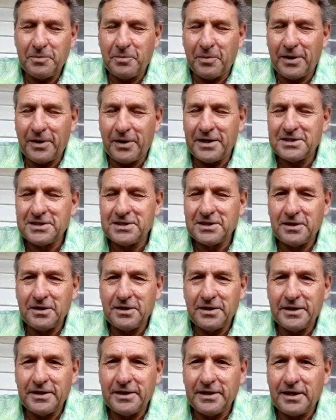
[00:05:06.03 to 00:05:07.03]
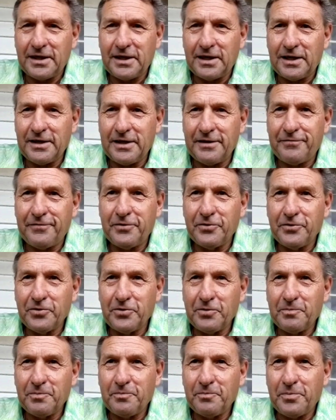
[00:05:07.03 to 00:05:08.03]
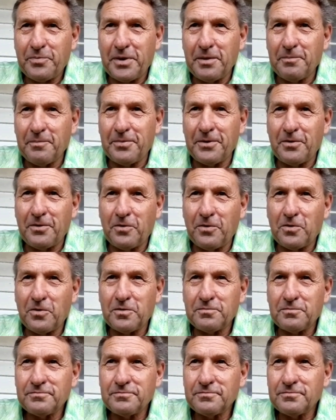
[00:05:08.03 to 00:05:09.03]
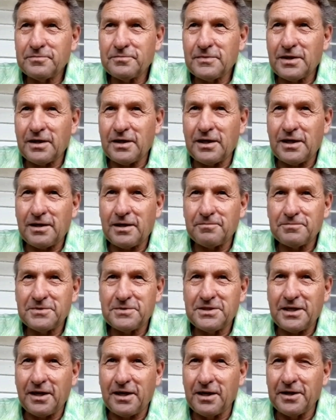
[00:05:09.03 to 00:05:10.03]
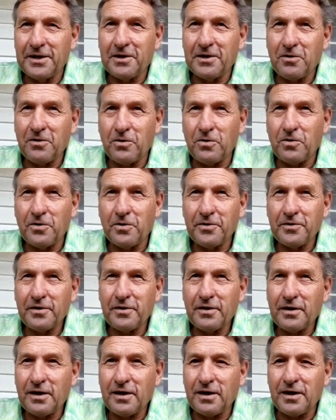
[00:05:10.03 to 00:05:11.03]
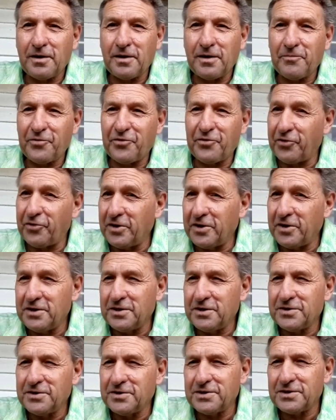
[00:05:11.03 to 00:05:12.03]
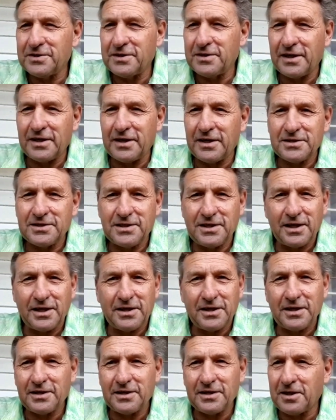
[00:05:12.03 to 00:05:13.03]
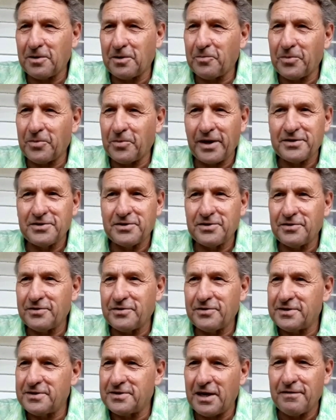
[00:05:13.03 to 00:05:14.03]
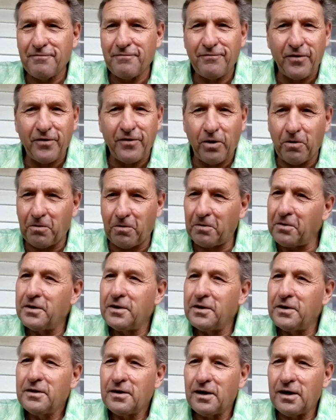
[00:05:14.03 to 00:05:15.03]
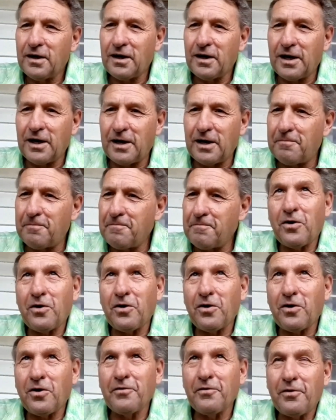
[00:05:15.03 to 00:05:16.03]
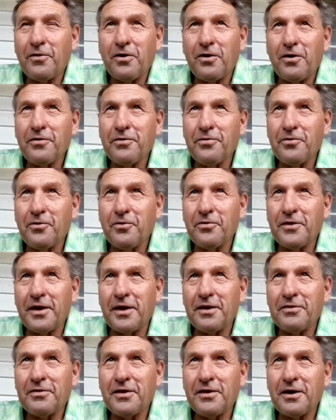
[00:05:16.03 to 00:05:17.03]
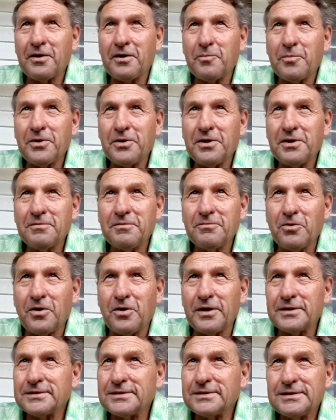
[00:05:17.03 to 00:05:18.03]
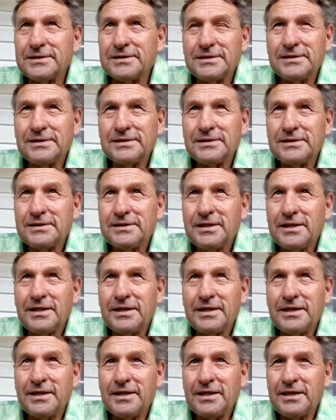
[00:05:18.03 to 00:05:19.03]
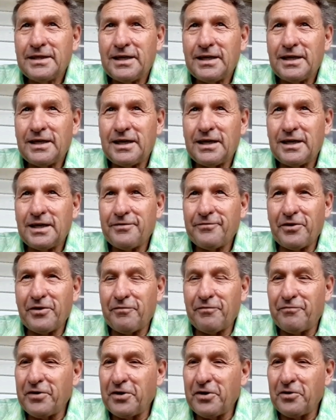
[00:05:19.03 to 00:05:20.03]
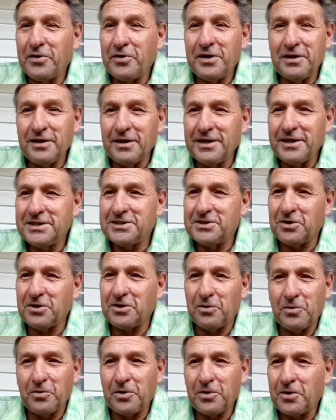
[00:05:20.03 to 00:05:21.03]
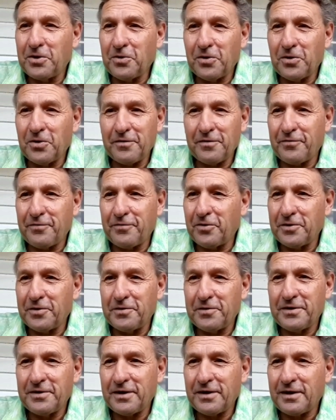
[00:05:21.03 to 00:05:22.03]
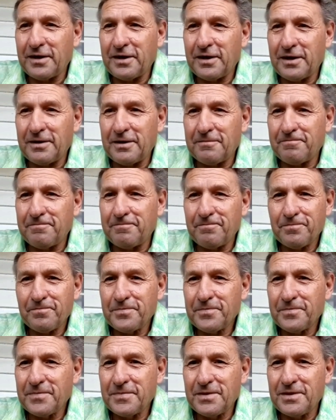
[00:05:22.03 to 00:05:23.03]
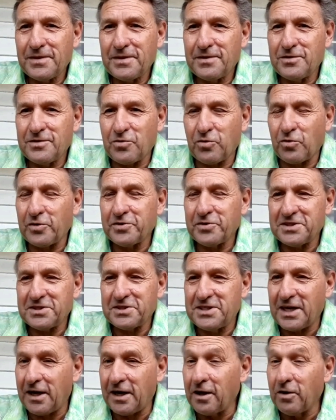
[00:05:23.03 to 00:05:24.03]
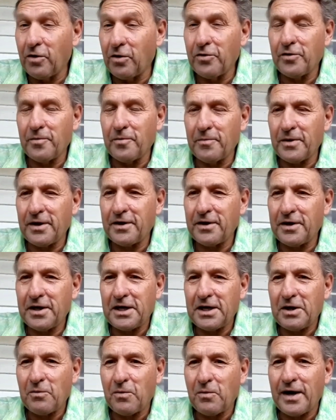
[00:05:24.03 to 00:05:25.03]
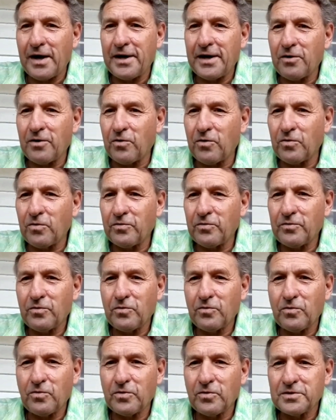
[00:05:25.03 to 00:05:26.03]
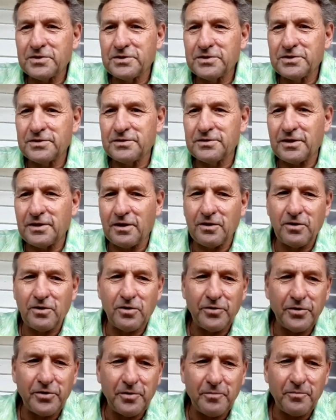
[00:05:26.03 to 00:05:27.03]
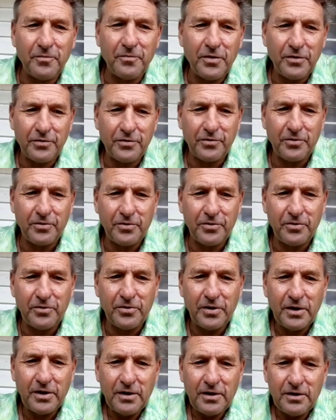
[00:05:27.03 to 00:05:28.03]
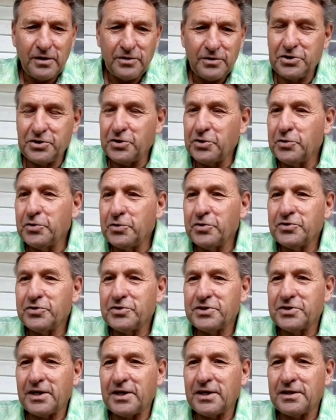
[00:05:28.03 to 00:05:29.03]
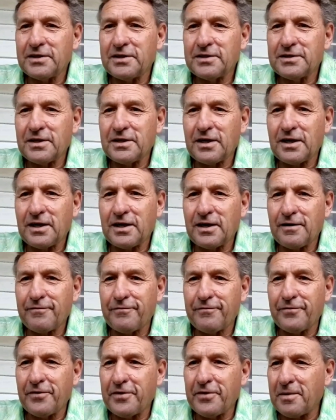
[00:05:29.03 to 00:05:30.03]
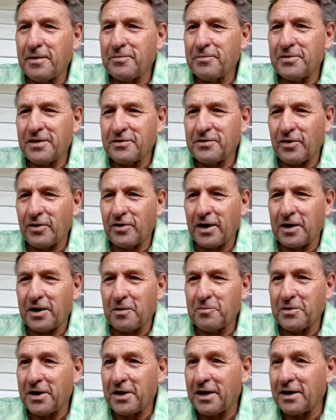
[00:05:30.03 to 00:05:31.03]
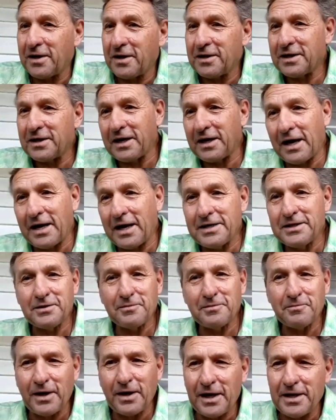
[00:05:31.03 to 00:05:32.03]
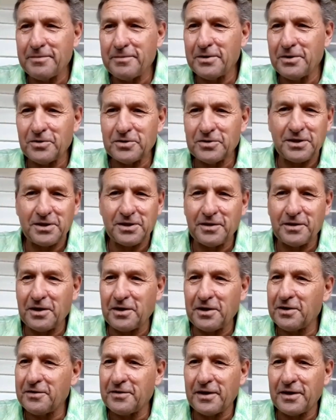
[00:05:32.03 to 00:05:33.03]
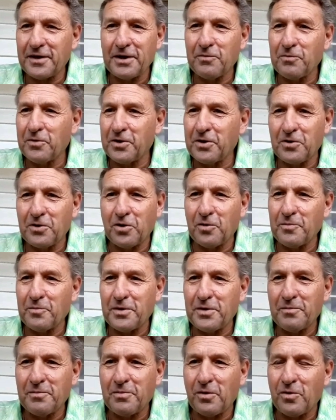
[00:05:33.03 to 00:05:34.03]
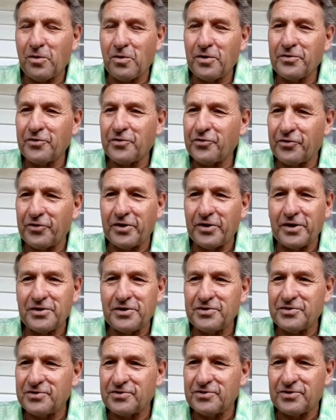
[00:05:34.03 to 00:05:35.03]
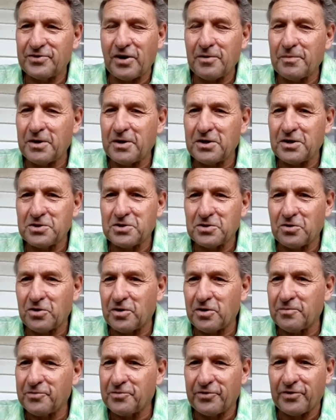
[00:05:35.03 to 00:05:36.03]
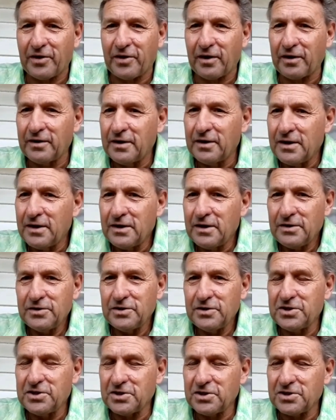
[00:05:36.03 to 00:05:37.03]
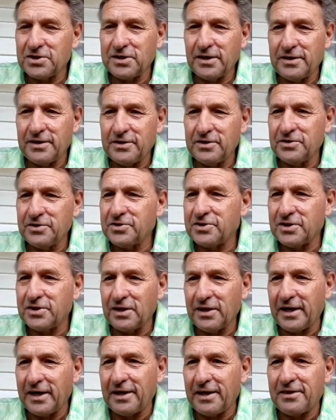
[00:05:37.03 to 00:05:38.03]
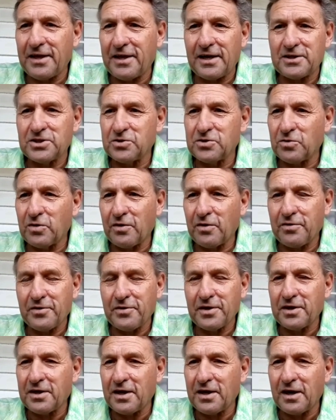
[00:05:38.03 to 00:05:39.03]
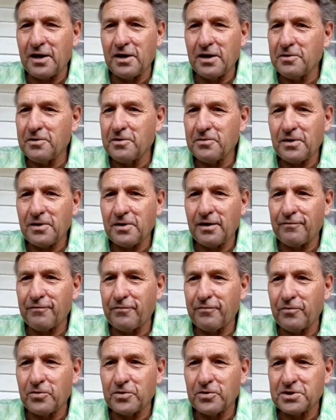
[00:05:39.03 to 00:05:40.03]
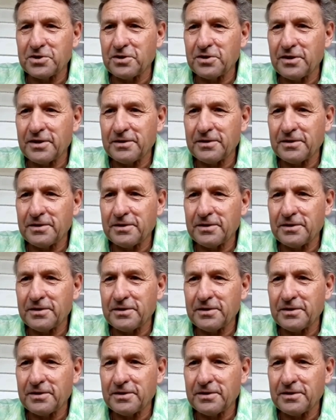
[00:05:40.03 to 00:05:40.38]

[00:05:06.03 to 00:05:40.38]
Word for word: Basically, uh, if you're pimping or um, telling on um, seniors, that it's gonna come back to you tenfold. Um, yeah. I I thought that that'd be like uh, the very least I would have got if I'd um, tried to tell on them in any way or or tell on them through tutors and uh, for them to track them down and cane them maybe or something, they would have got me behind the scenes so many times. So you just yeah. let, used to let that sort of thing go, unfortunately.